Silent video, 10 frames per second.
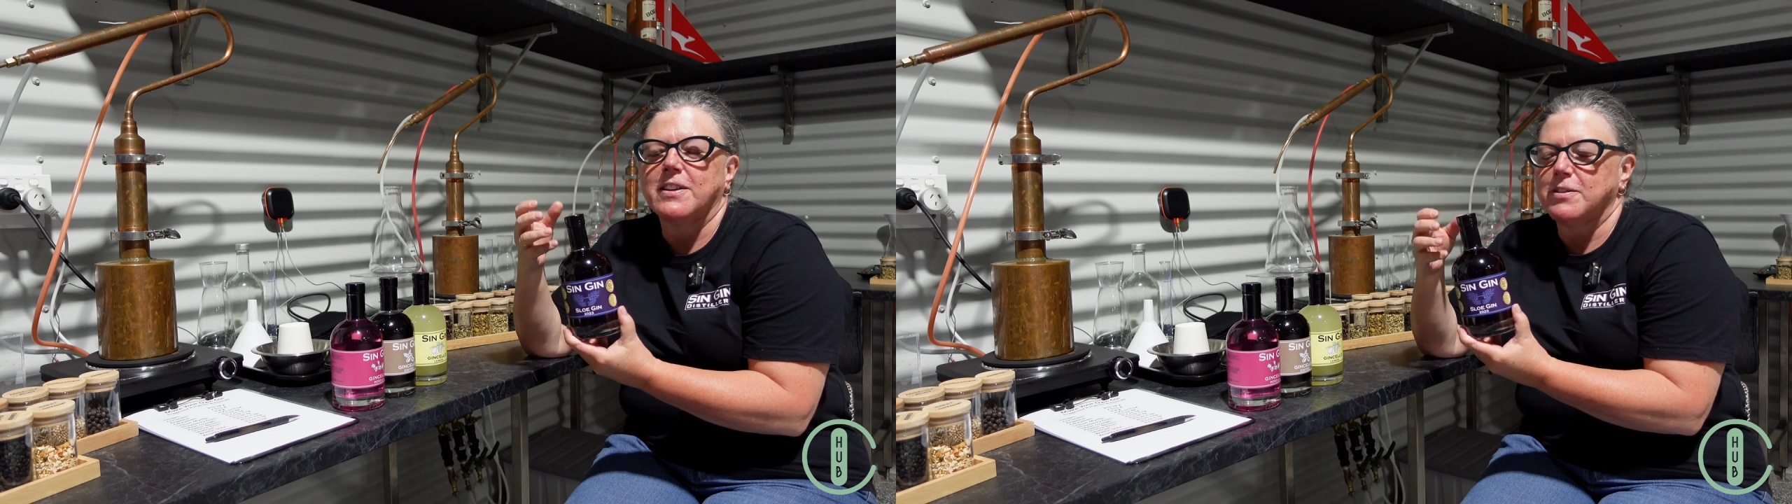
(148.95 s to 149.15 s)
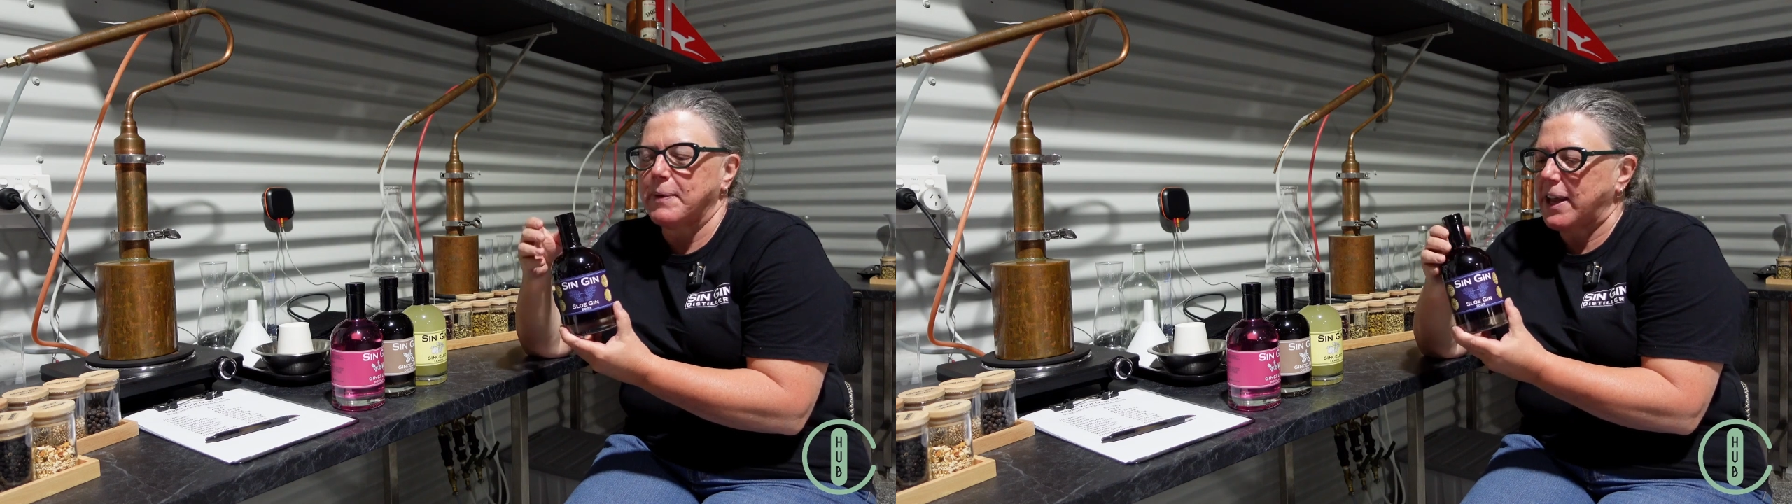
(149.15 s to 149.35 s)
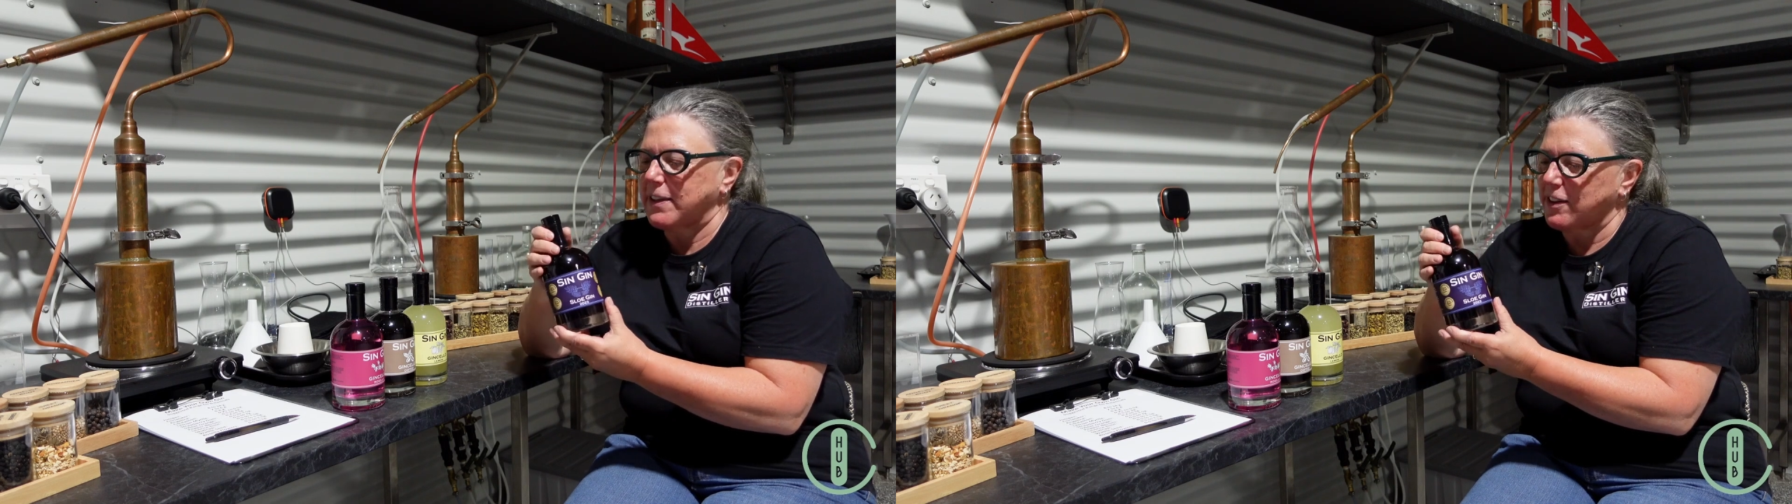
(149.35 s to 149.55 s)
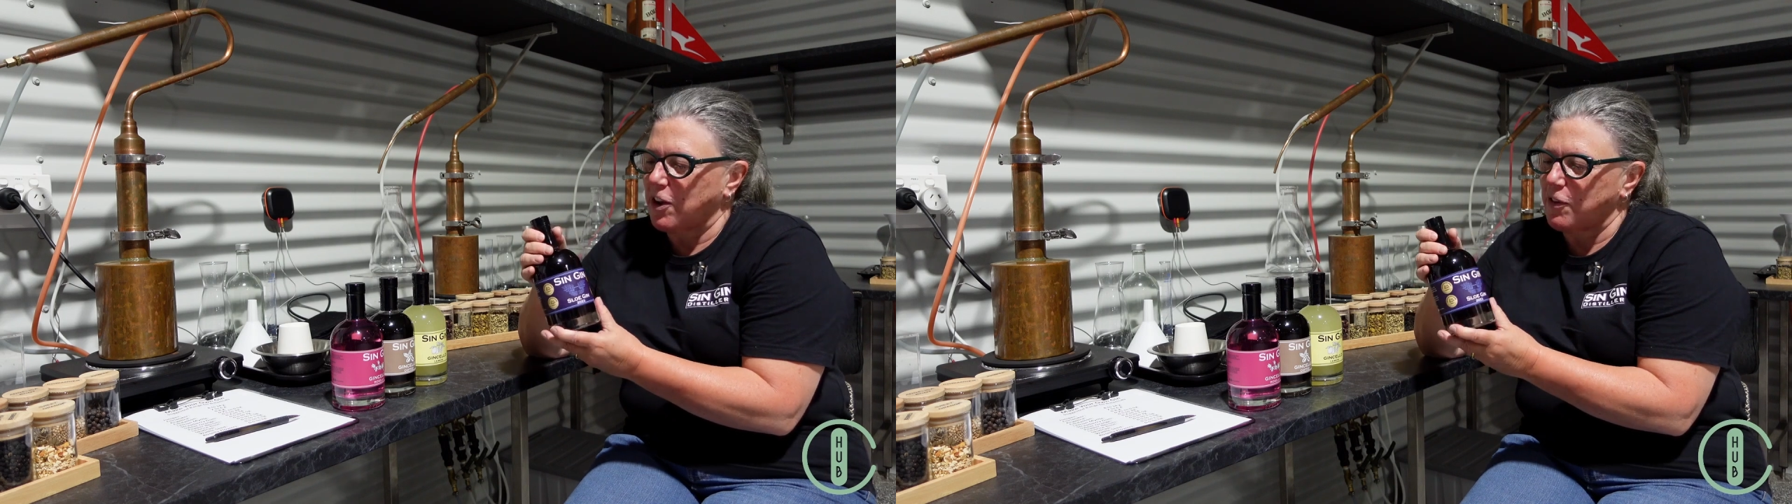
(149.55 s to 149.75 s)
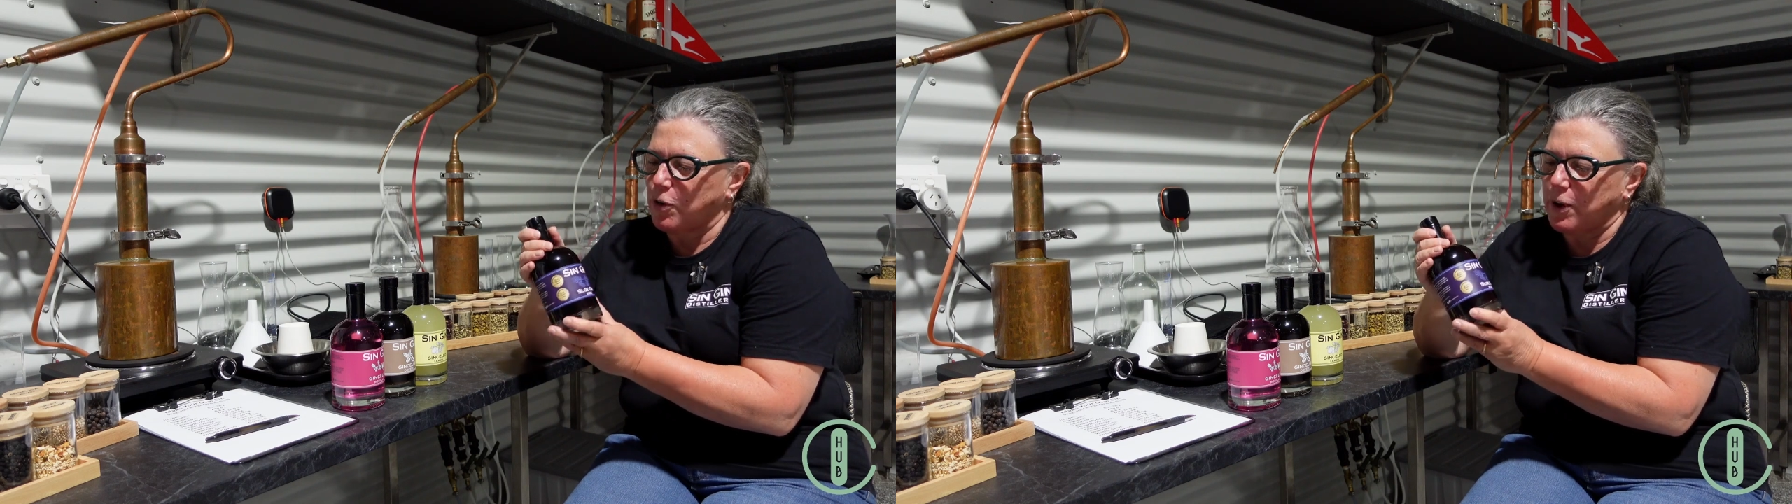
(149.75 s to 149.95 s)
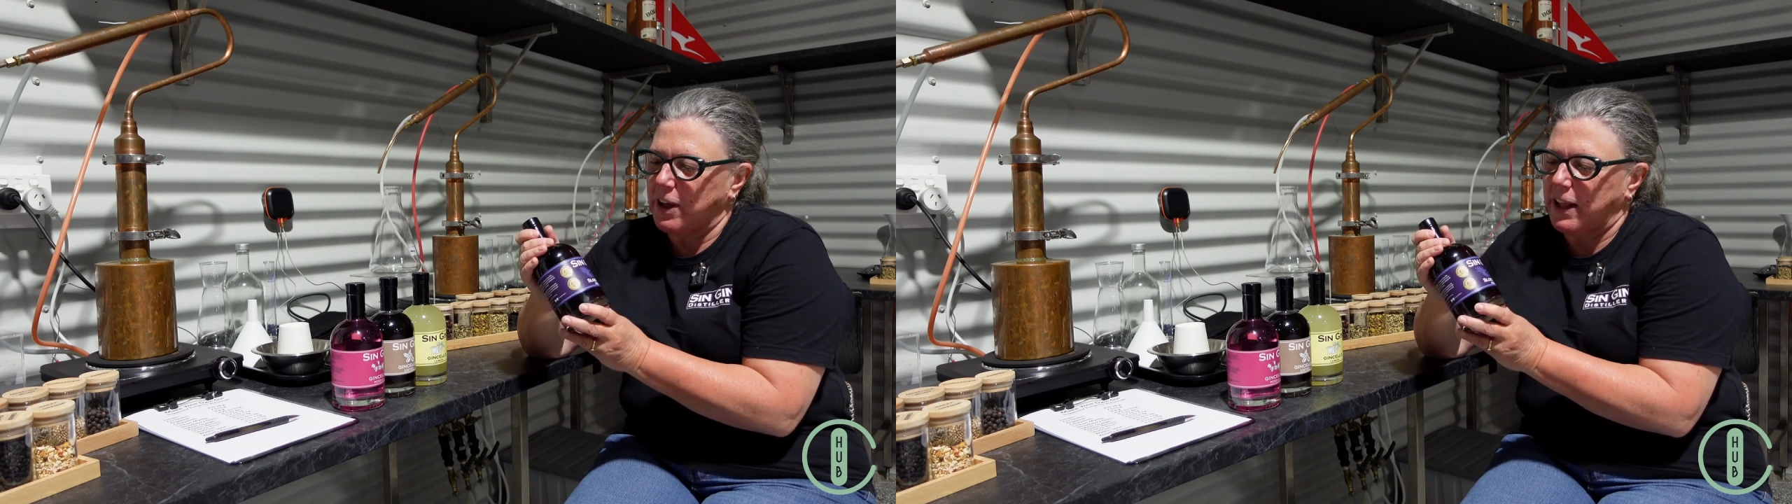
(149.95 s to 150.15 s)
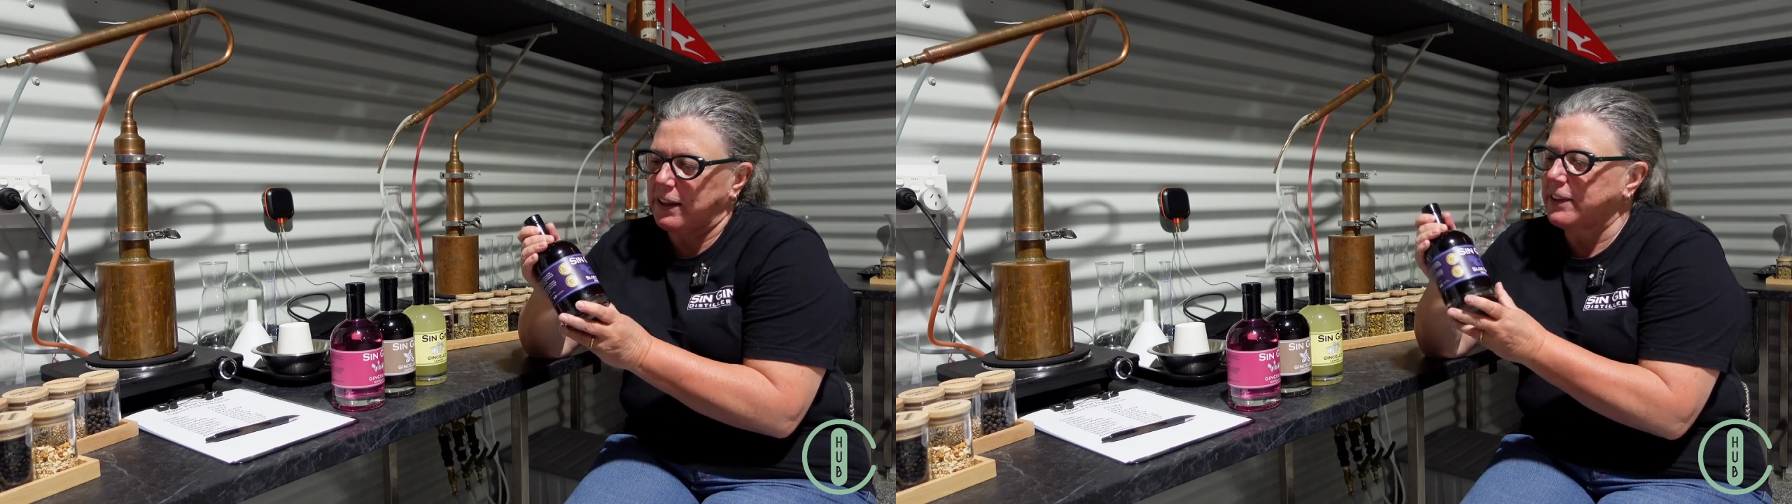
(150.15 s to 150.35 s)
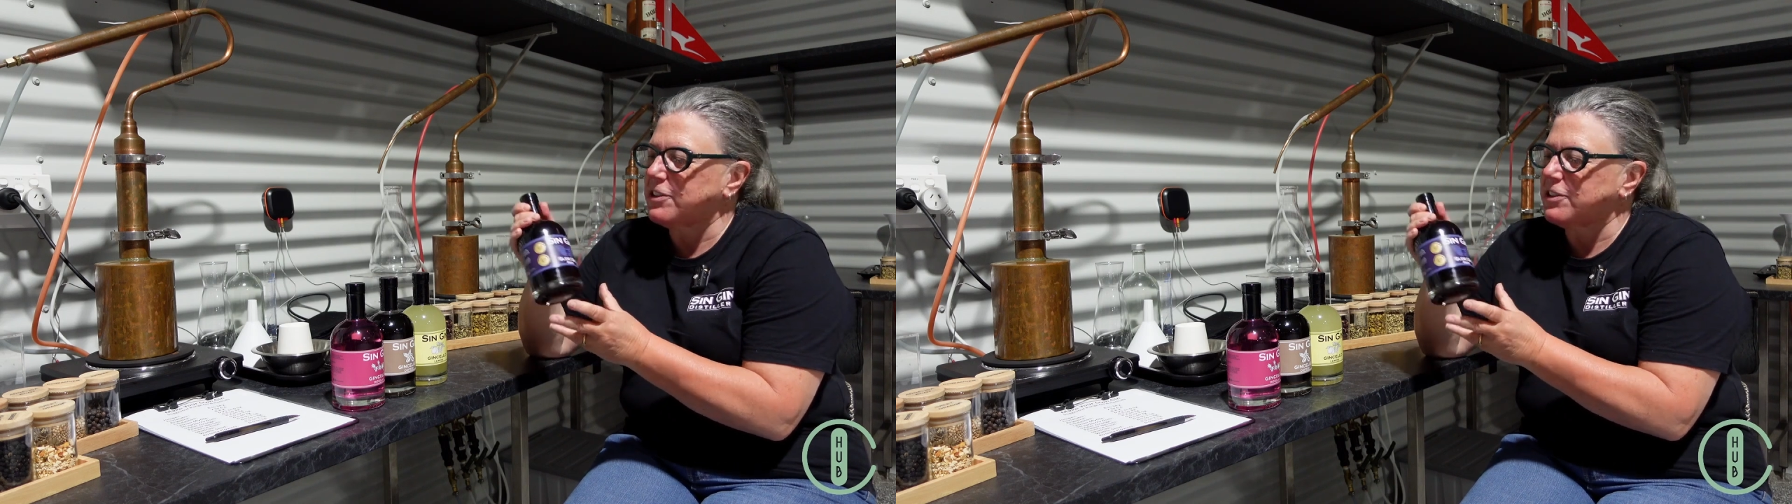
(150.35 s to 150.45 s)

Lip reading: to make a slow royale.